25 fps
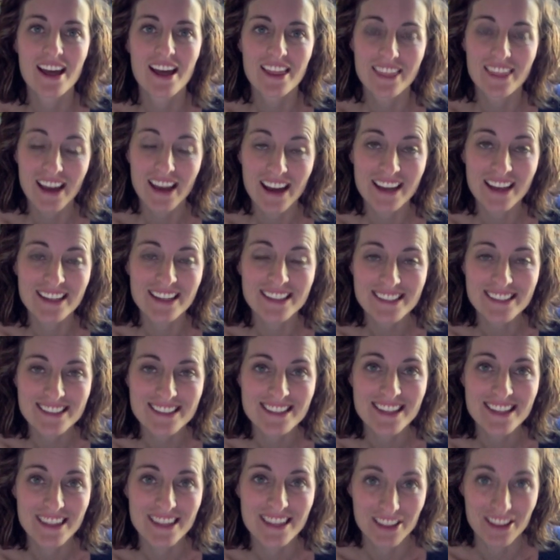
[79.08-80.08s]
That is
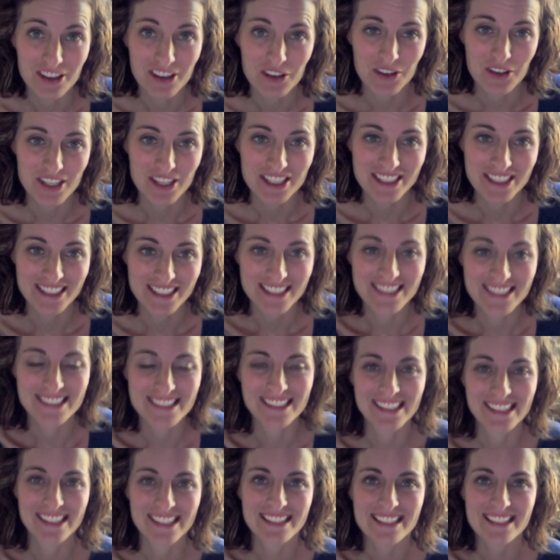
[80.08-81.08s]
the question, isn't
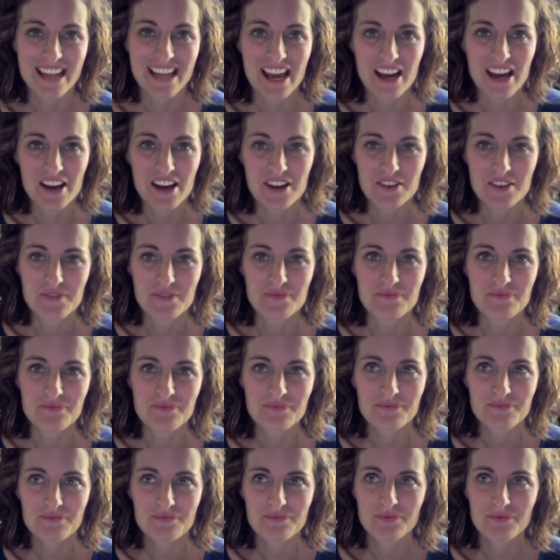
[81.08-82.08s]
it?
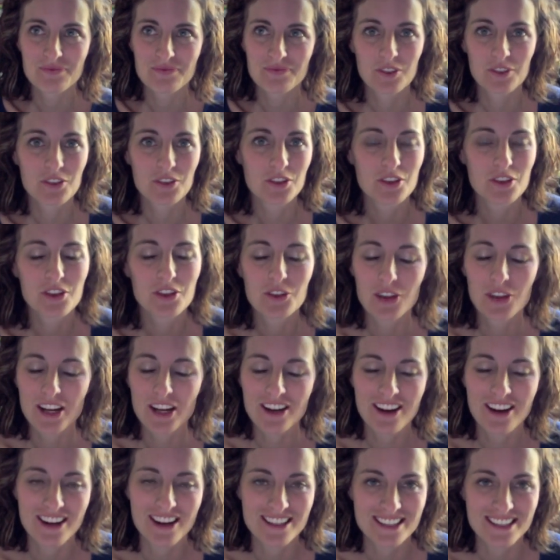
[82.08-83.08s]
Great
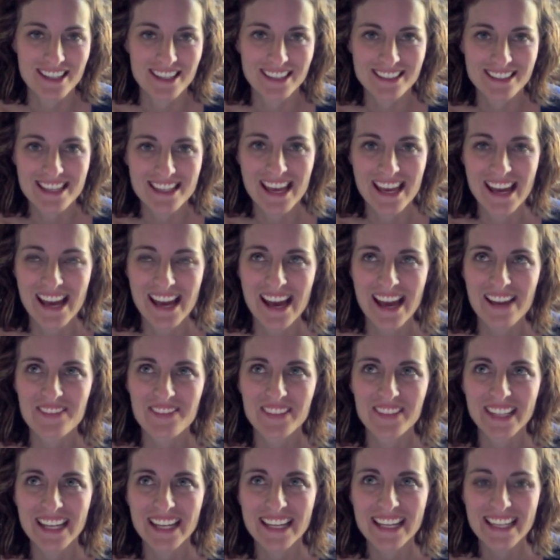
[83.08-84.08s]
content. I
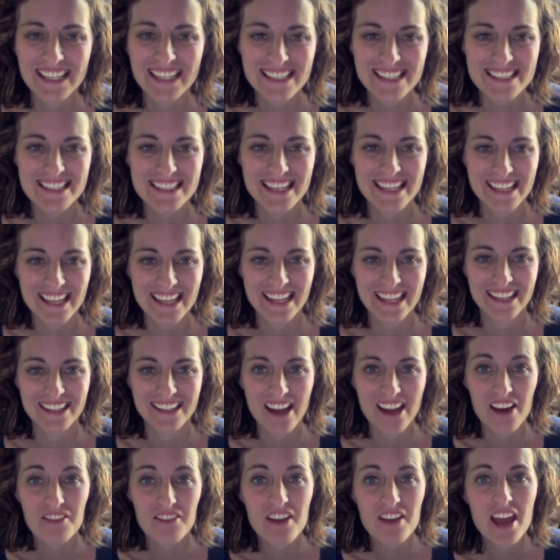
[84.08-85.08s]
mean, I can't say that
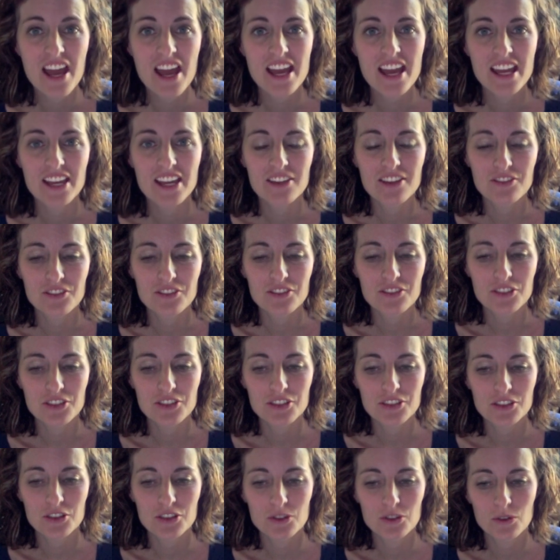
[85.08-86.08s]
enough. If
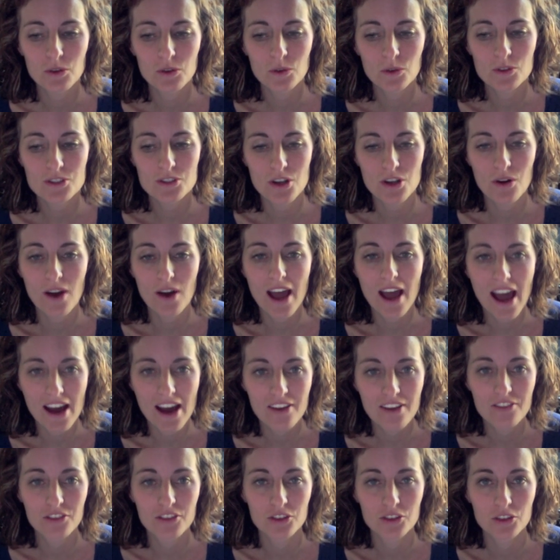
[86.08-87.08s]
you don't
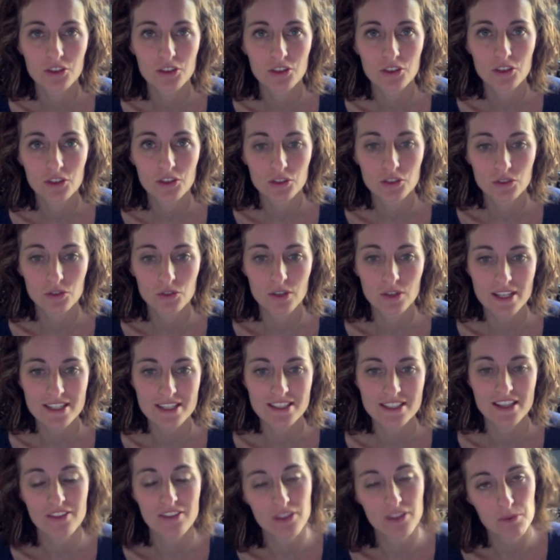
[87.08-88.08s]
have great
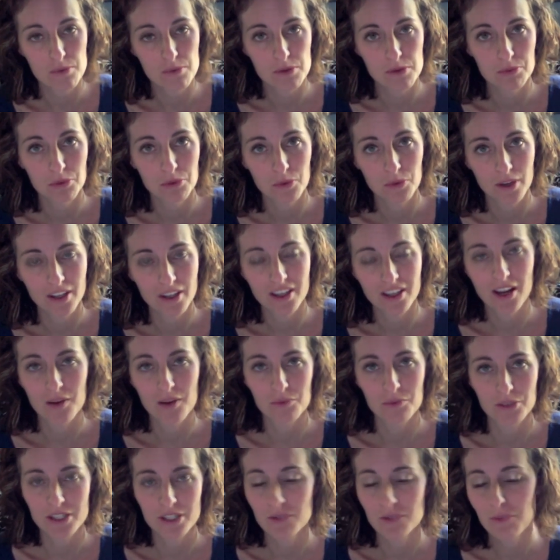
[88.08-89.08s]
stuff that people want to come
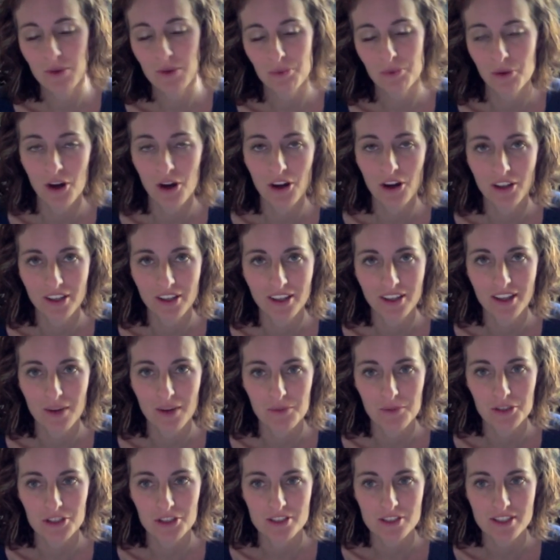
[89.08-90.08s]
read, people aren't going to come
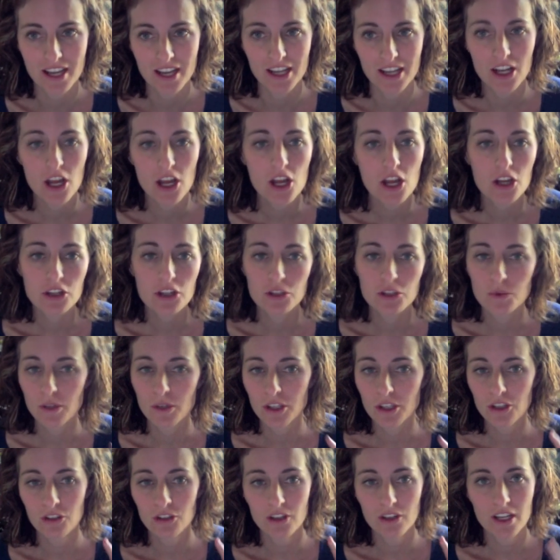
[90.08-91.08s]
to your site. You want
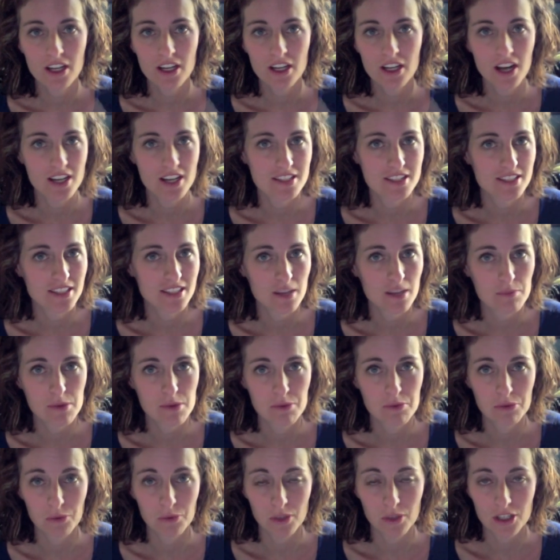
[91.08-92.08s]
to create content that
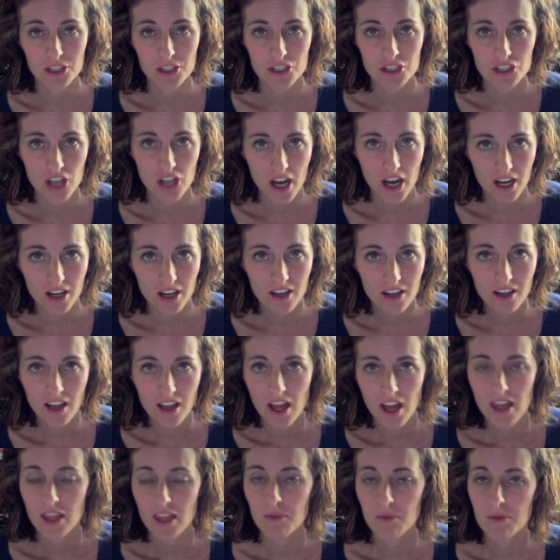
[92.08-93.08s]
people want to share,
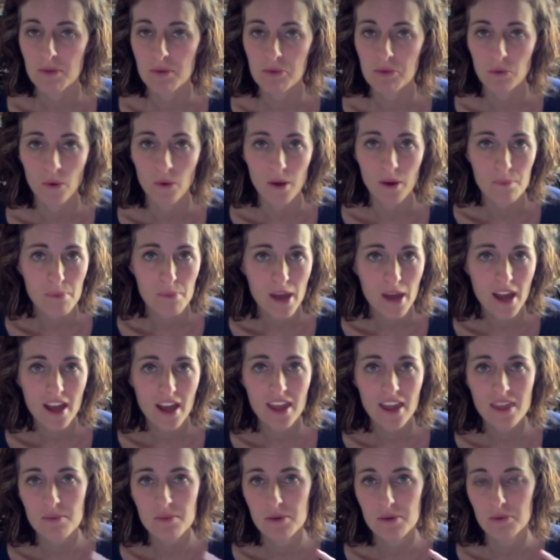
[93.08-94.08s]
that people want to
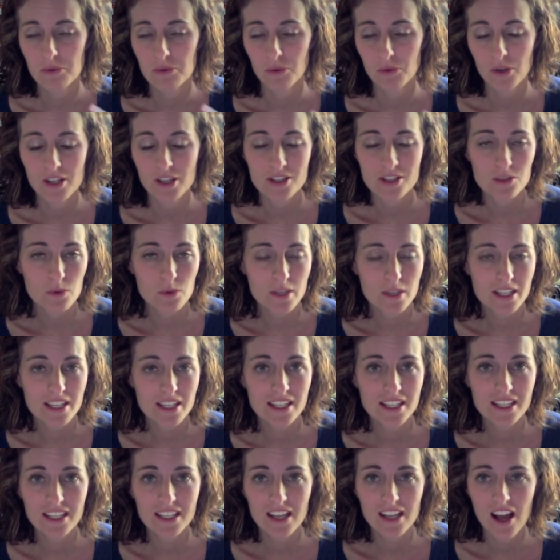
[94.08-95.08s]
pen, that people want to
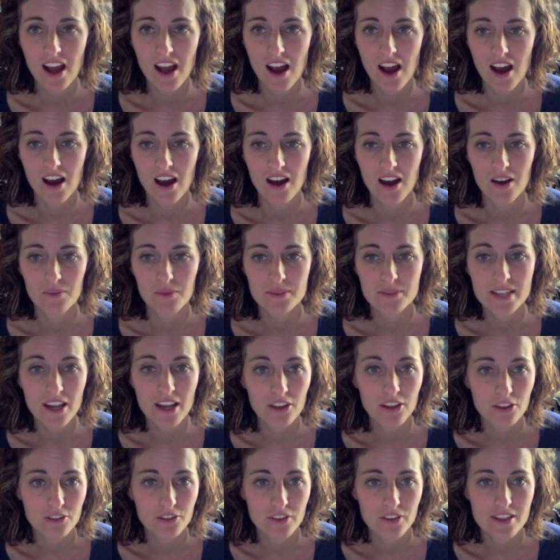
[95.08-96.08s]
tweet, tell
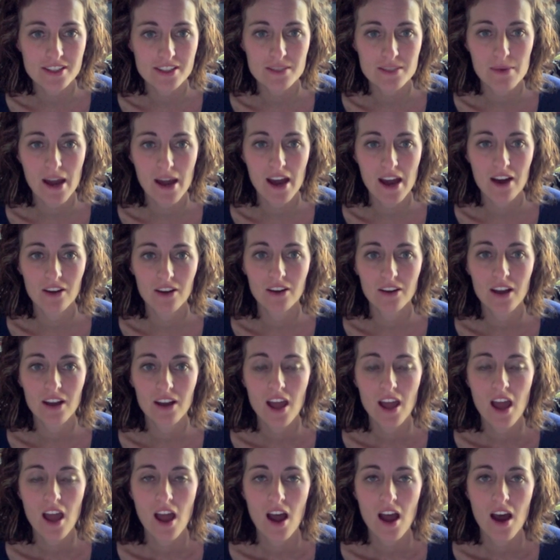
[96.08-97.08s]
their friends about.
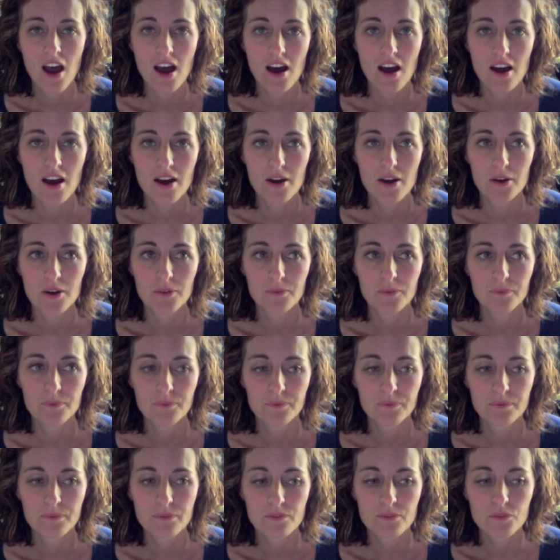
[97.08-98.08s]

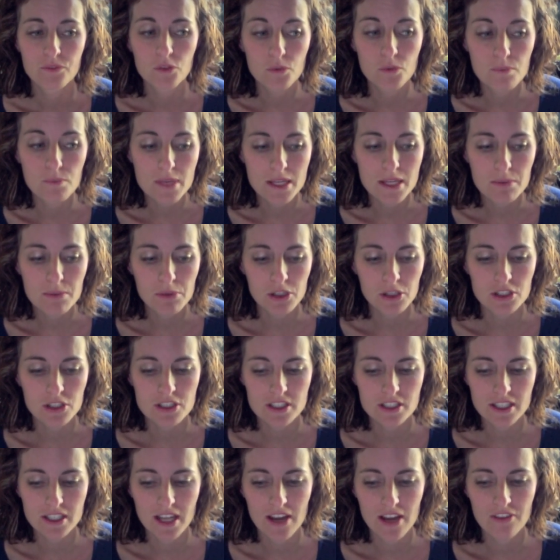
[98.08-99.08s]
For me
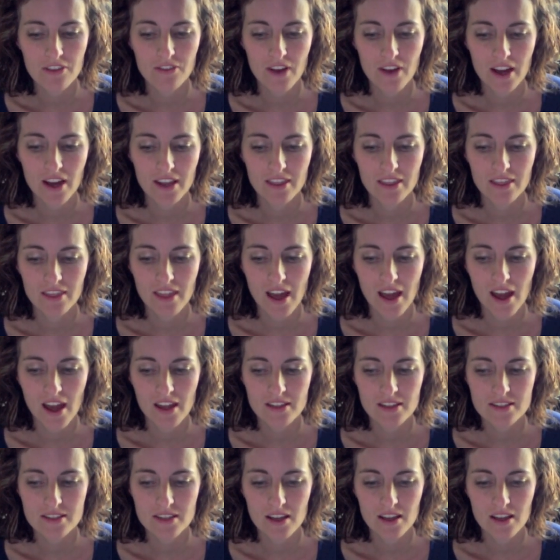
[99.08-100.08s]
personally, I find
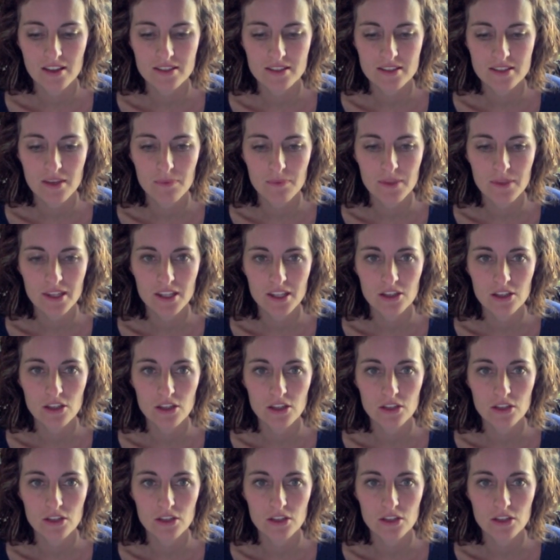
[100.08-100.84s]
that something